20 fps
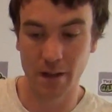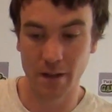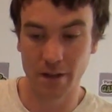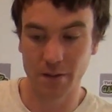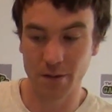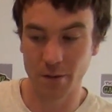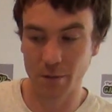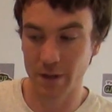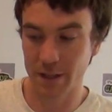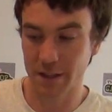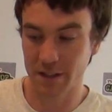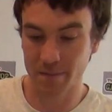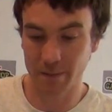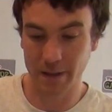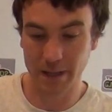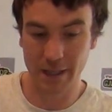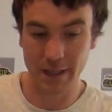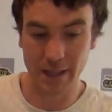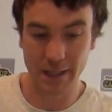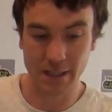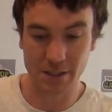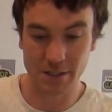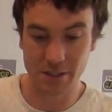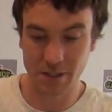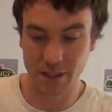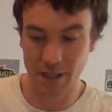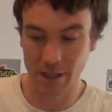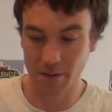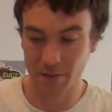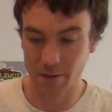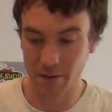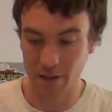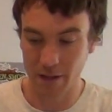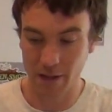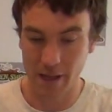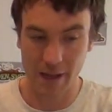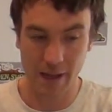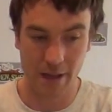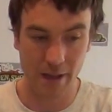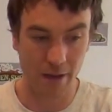So we'll explain each now.
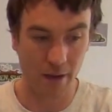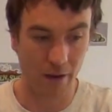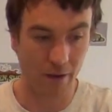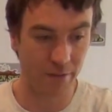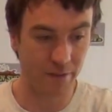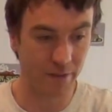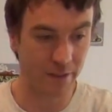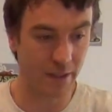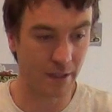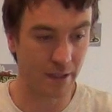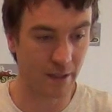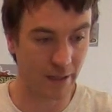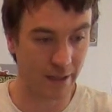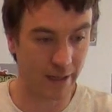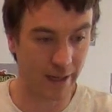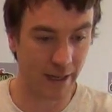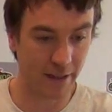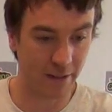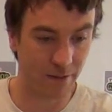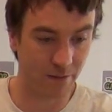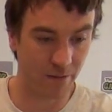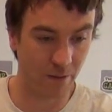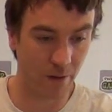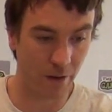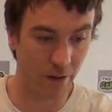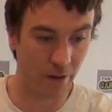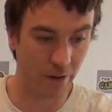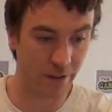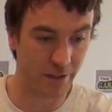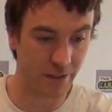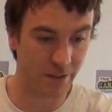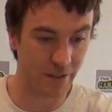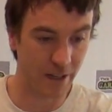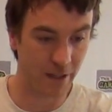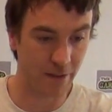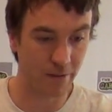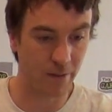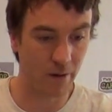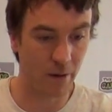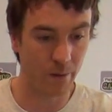Obviously, glass of water is
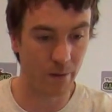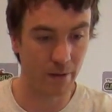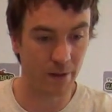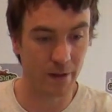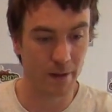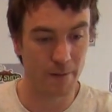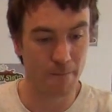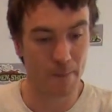straightforward.